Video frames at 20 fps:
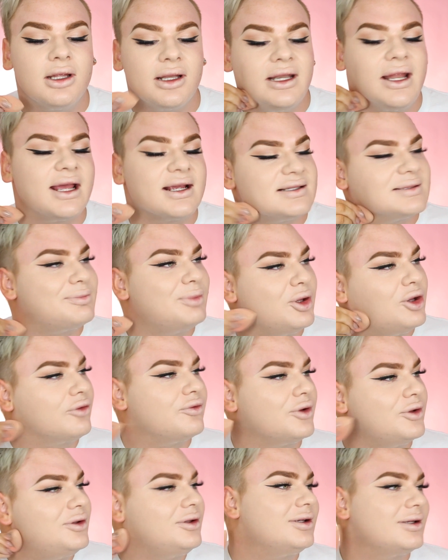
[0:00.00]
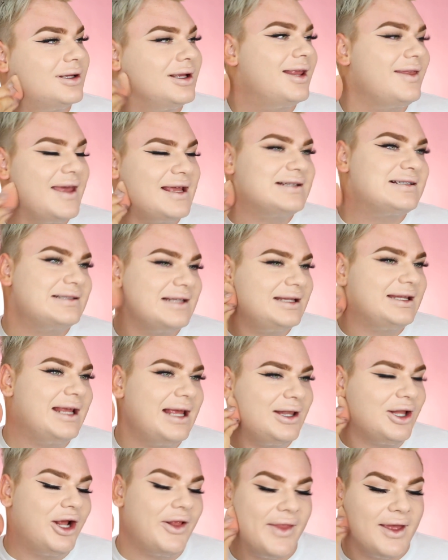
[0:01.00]
Next, plural. Thanks, Lily.
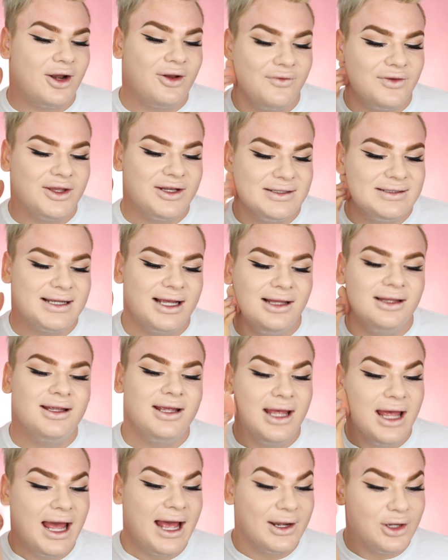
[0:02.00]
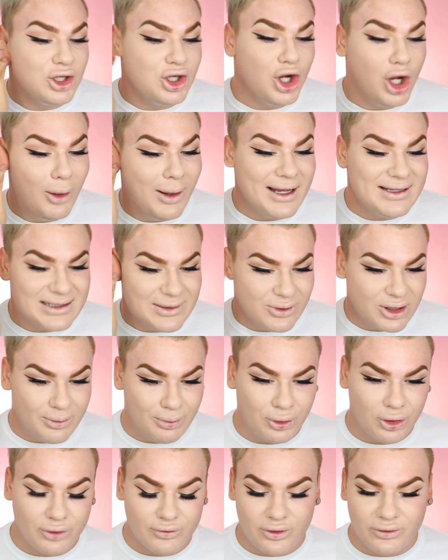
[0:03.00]
I learned that off you, Del. Had no idea what a
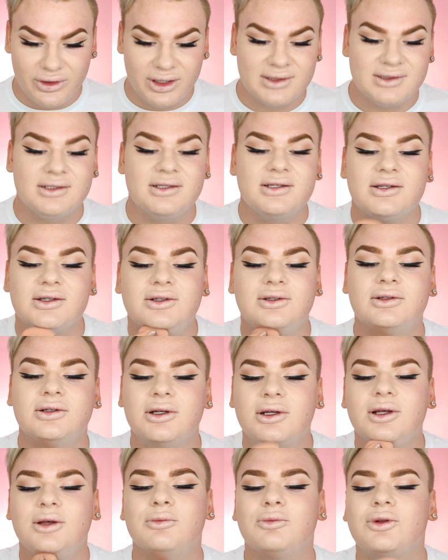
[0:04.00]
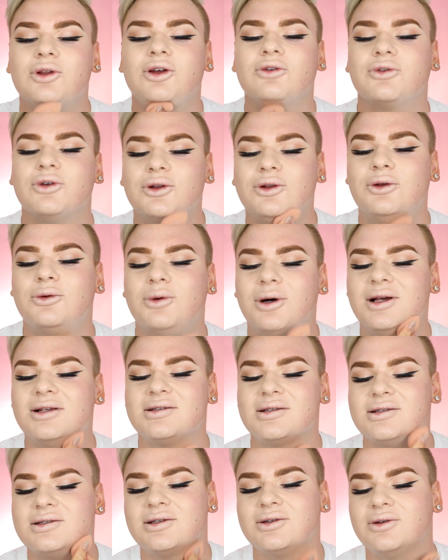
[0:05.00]
plural was until
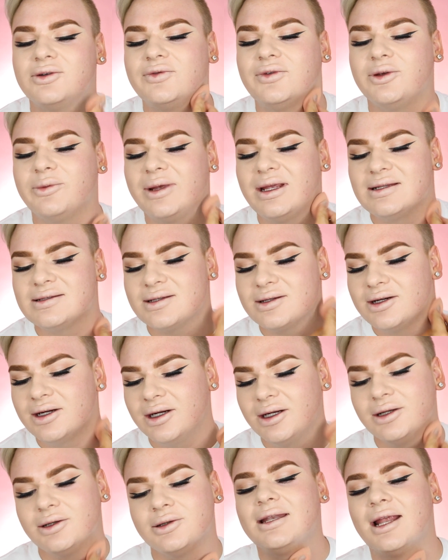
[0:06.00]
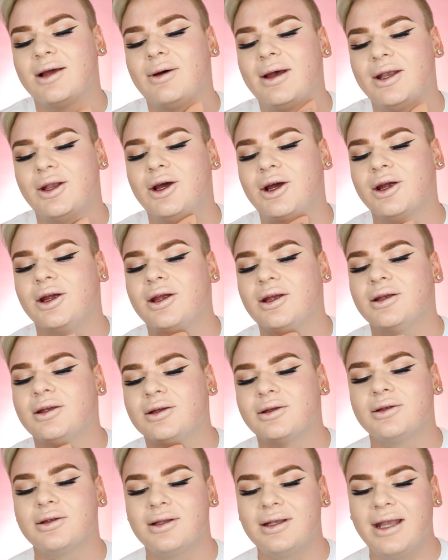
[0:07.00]
a few weeks ago. Now I know.
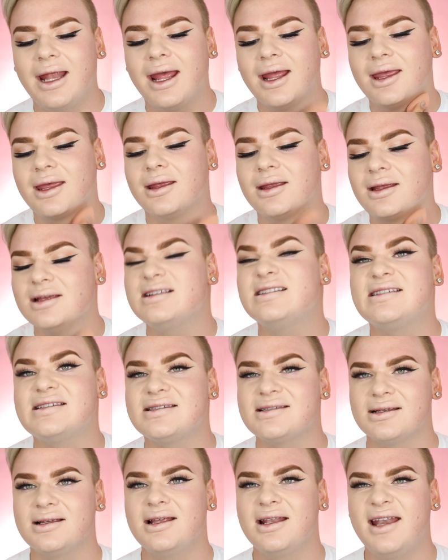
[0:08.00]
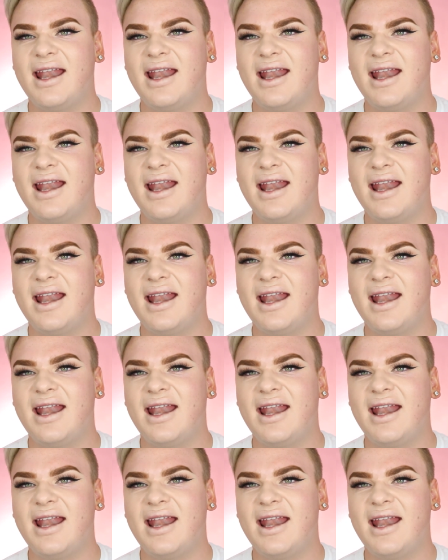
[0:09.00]
Necks.